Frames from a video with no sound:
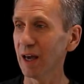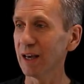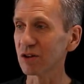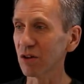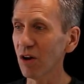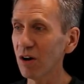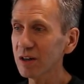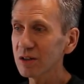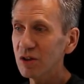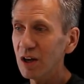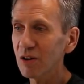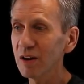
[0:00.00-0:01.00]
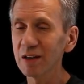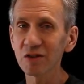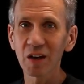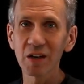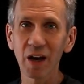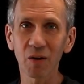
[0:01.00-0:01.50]
As long as there is
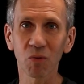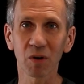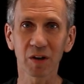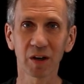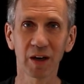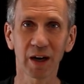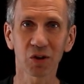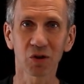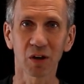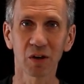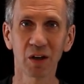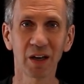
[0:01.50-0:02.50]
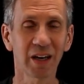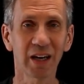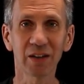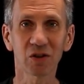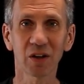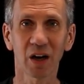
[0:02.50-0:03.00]
a network connection,
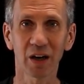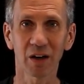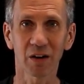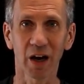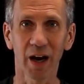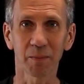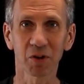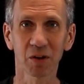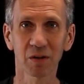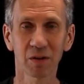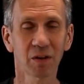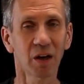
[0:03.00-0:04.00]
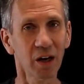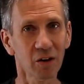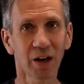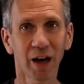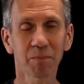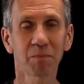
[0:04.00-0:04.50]
it's not air gapped. Air
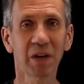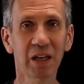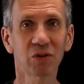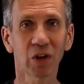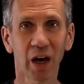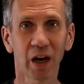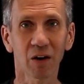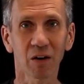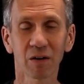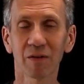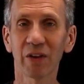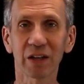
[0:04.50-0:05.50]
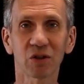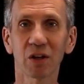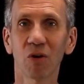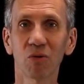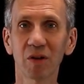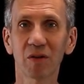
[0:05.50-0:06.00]
gap means air. That's
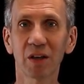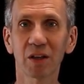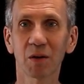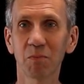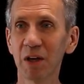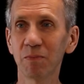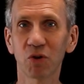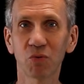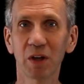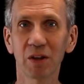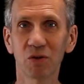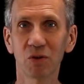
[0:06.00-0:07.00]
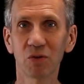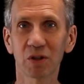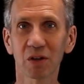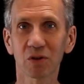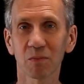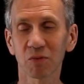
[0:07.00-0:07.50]
the only thing that can be between the two
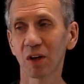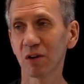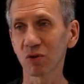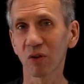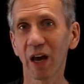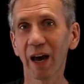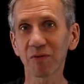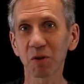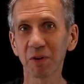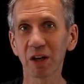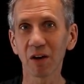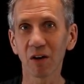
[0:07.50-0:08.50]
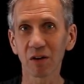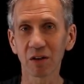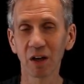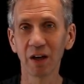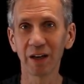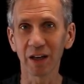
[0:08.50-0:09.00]
systems. So they have to be
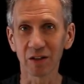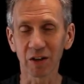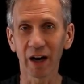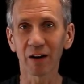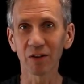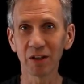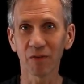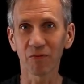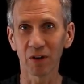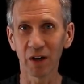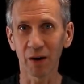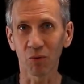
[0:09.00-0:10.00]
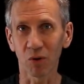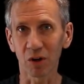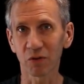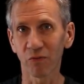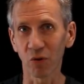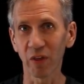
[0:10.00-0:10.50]
on entirely different
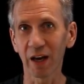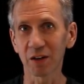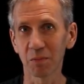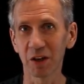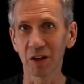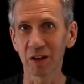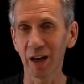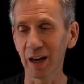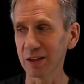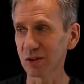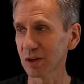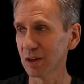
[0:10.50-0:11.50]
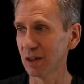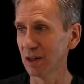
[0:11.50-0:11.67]
networks for that to be the case.